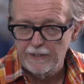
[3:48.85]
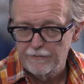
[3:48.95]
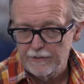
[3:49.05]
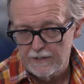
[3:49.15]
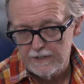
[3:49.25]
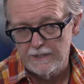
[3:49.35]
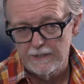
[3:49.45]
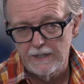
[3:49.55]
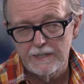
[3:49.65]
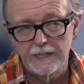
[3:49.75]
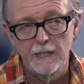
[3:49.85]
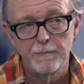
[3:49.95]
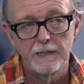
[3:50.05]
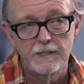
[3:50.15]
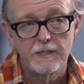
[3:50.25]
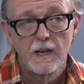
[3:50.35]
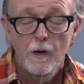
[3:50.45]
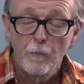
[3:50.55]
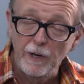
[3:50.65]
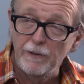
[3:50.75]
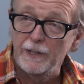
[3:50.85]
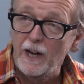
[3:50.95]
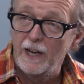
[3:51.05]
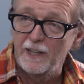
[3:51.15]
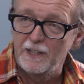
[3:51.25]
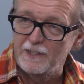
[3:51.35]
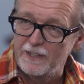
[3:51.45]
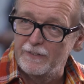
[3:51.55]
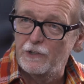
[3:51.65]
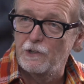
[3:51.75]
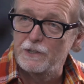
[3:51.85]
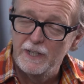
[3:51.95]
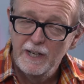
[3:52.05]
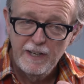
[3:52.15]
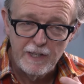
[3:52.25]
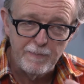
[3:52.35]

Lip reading: a sort of, quote, third thing floating somewhere between the 2.